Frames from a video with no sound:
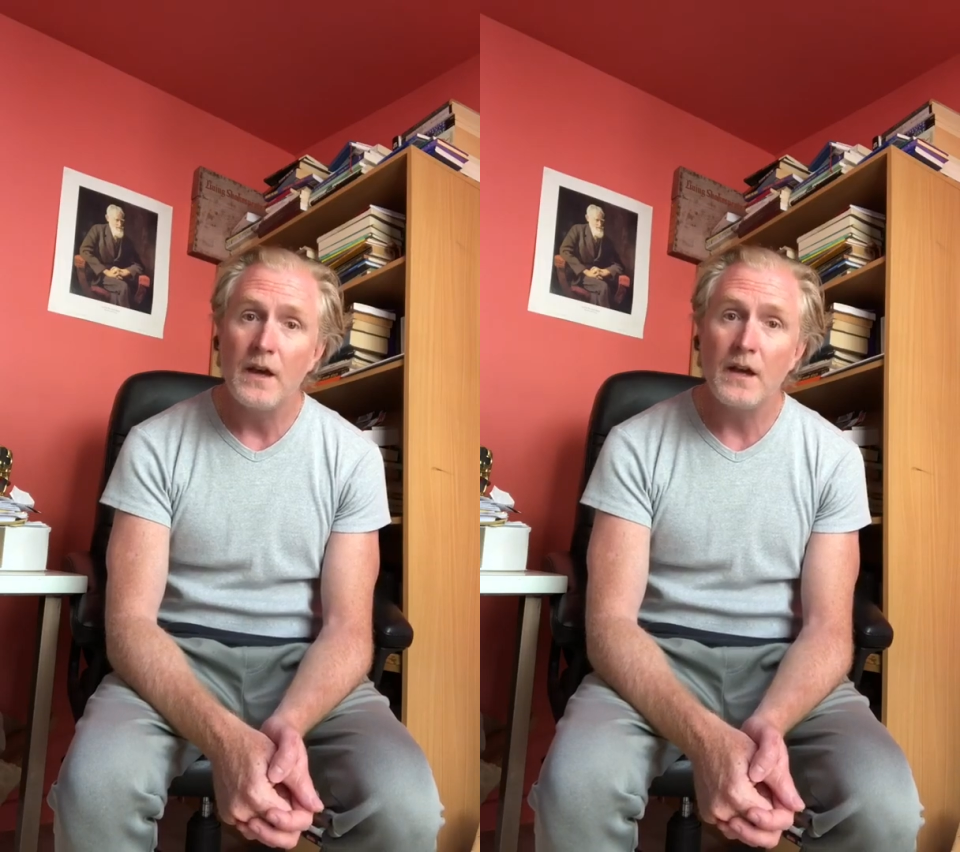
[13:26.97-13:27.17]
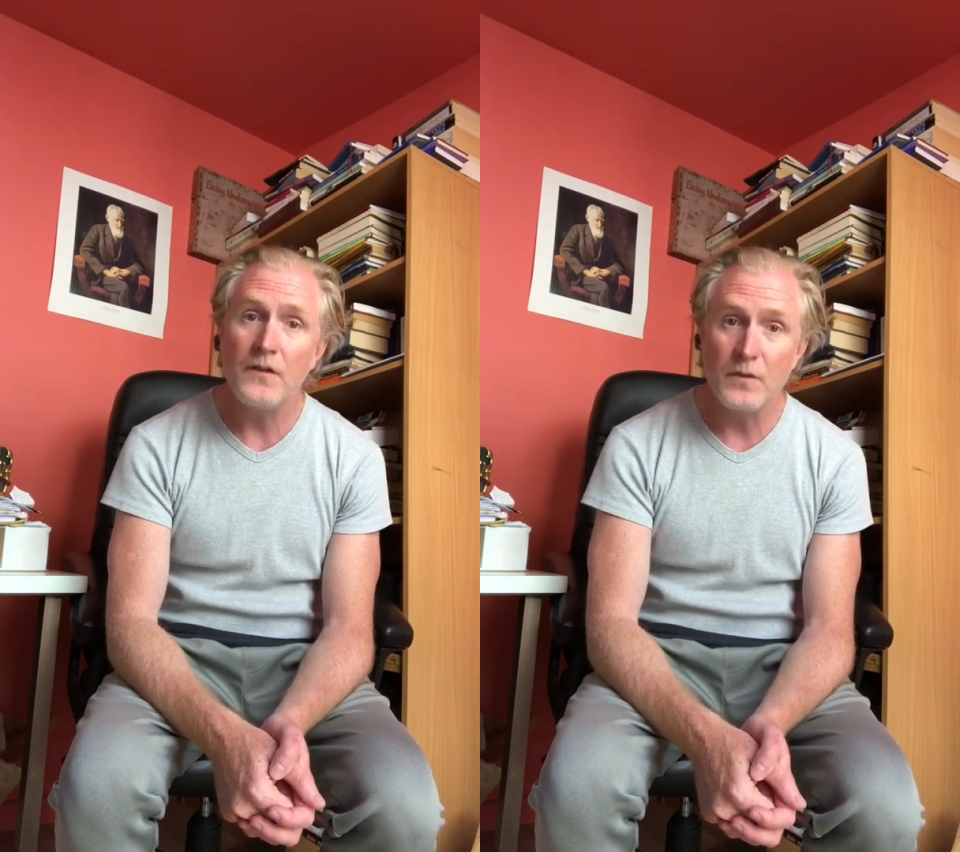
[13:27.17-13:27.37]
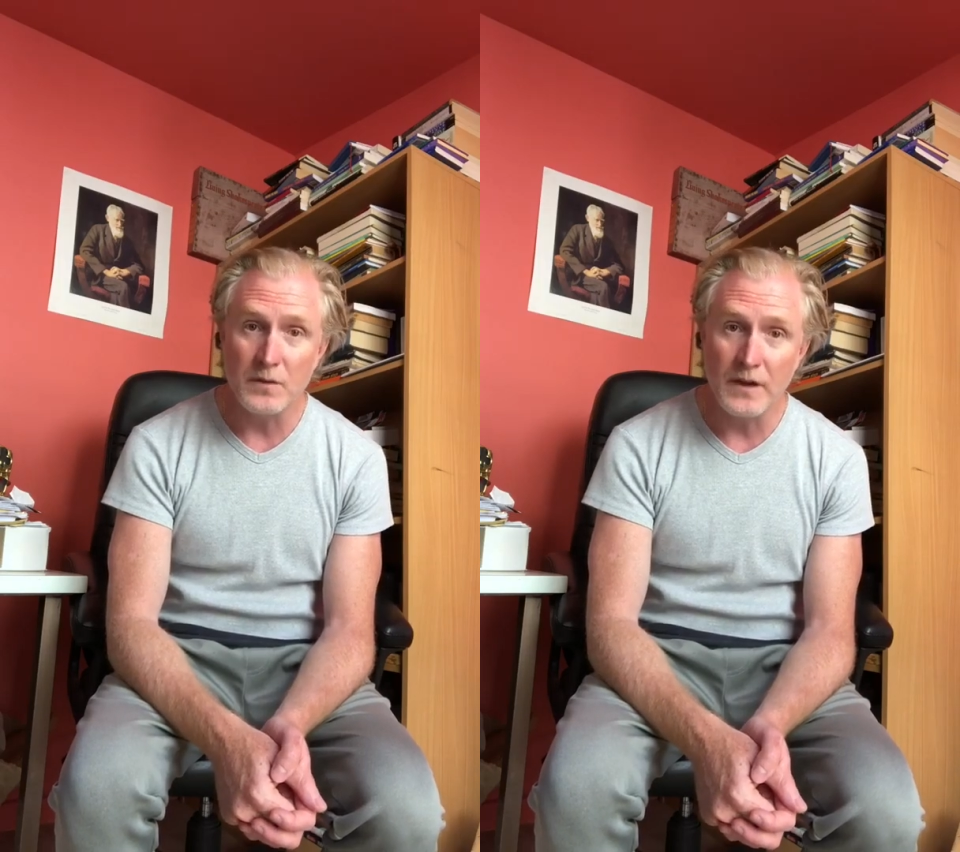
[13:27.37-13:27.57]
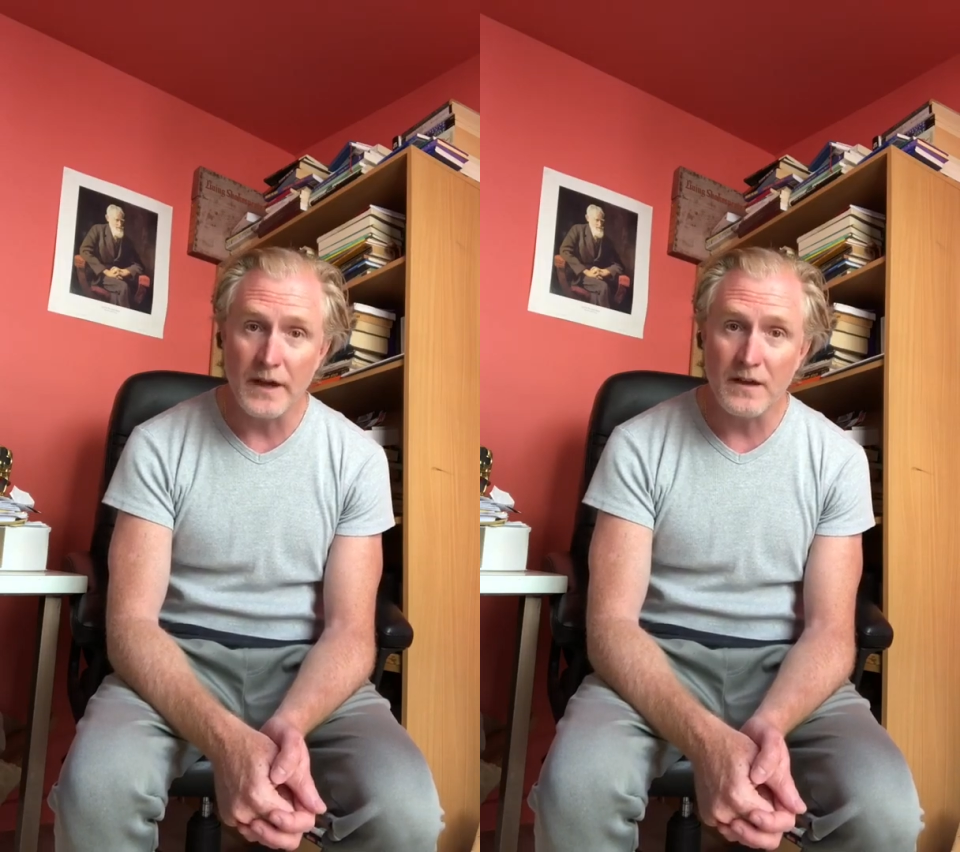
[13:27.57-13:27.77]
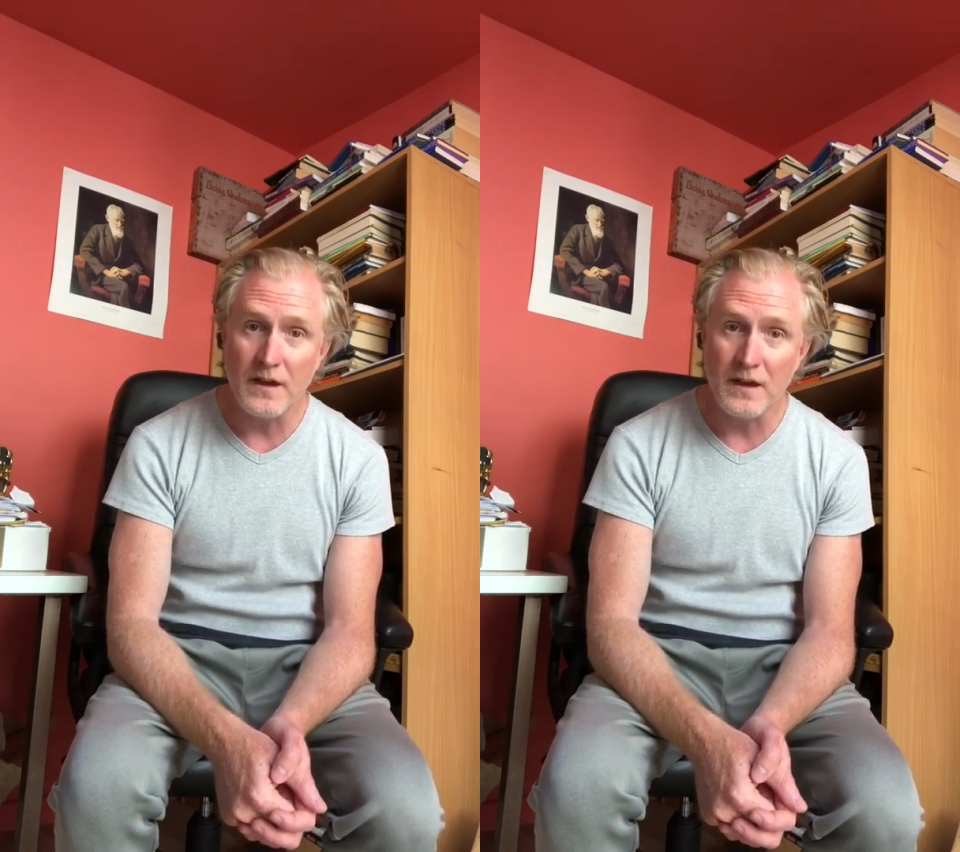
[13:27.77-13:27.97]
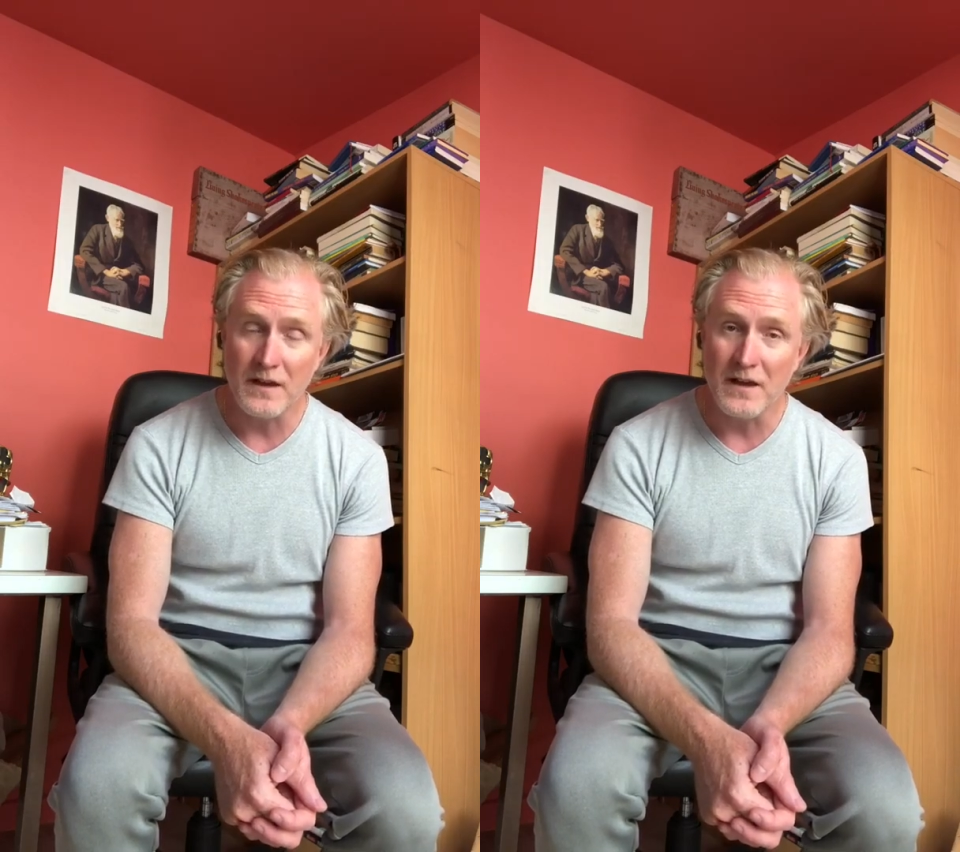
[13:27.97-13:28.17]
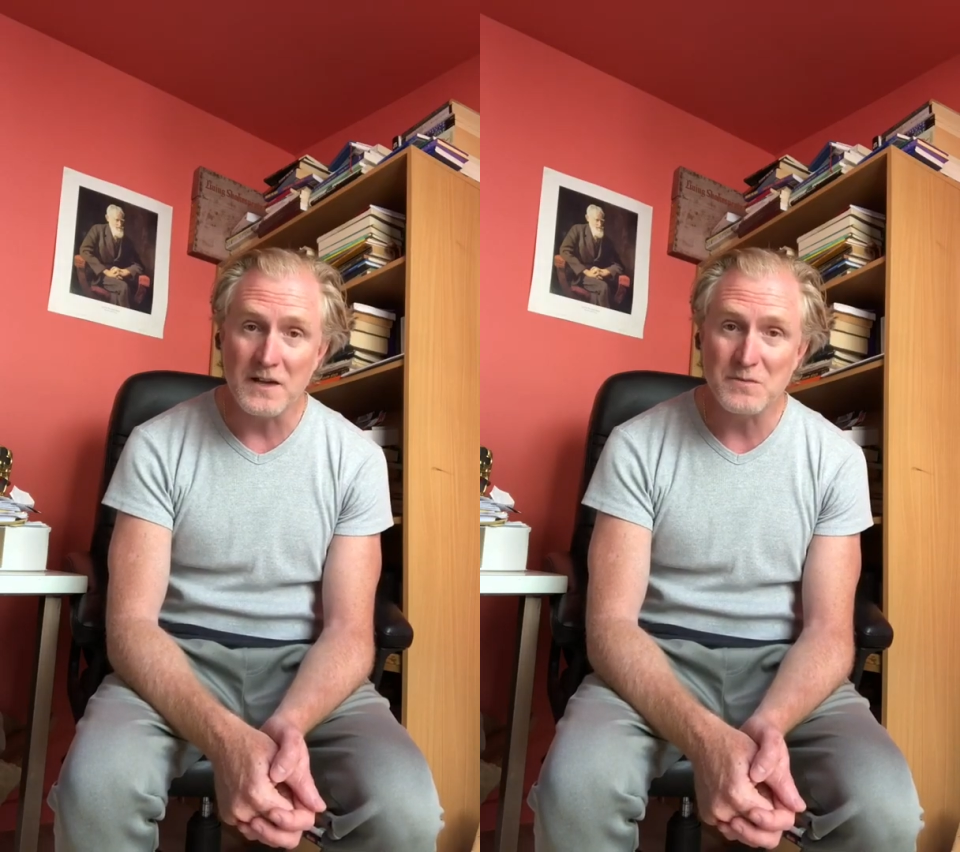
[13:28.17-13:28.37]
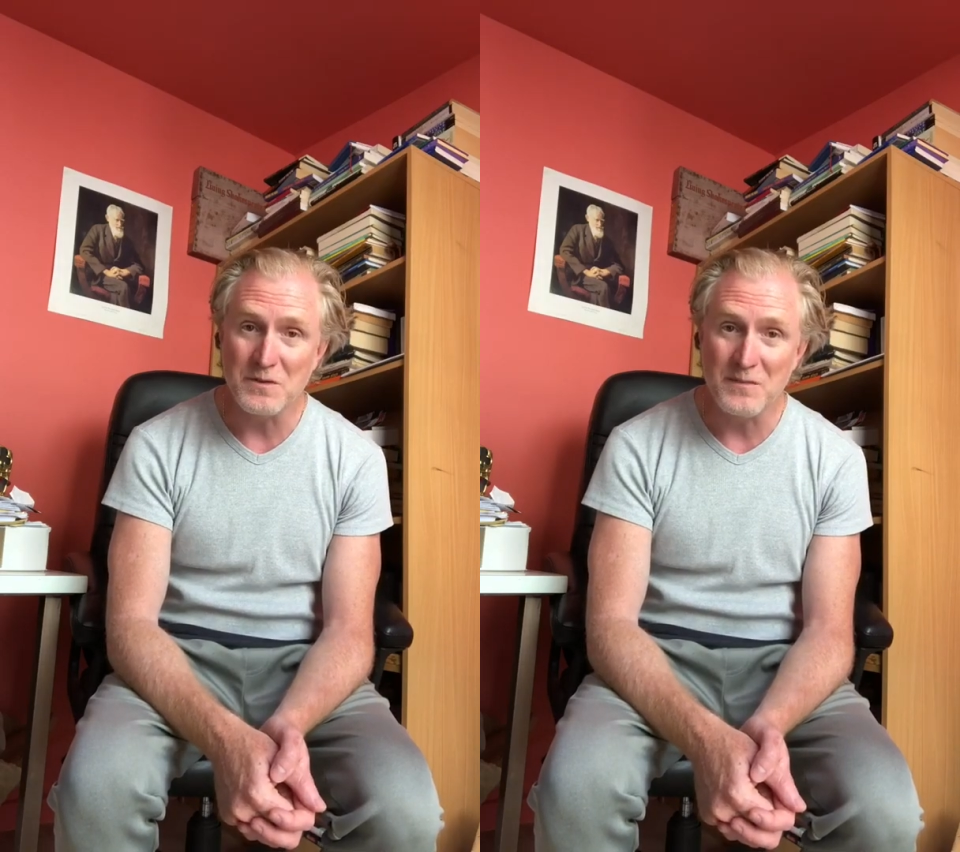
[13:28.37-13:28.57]
If you would like a
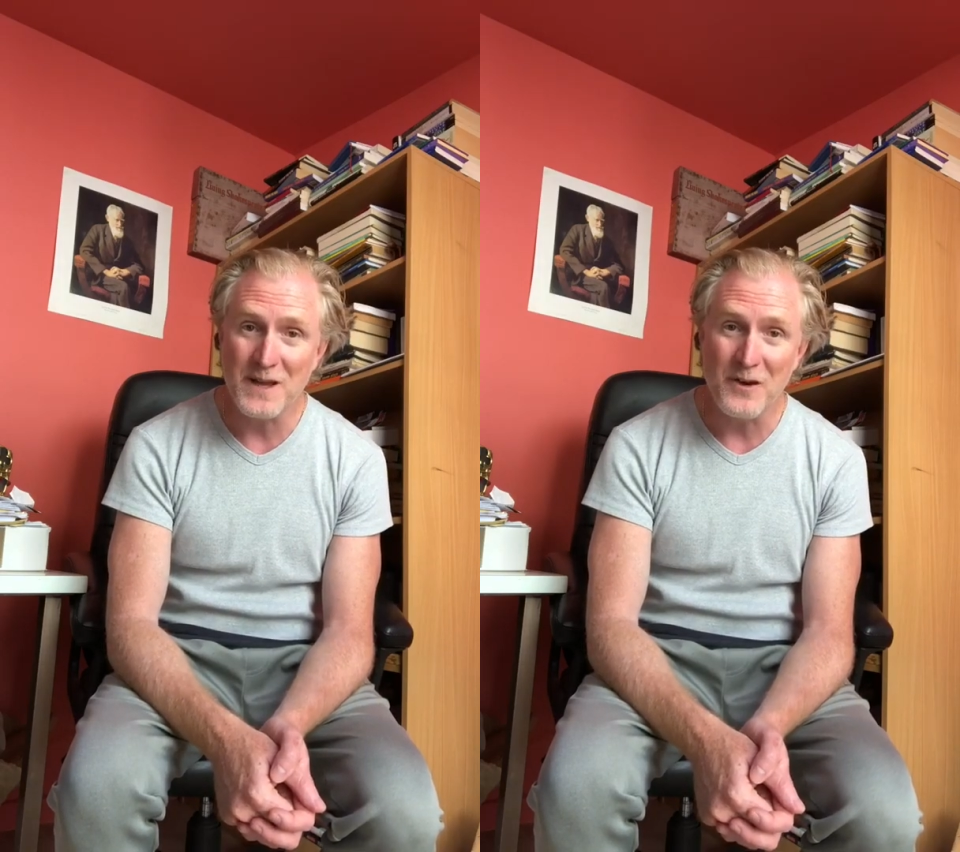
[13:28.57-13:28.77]
class with me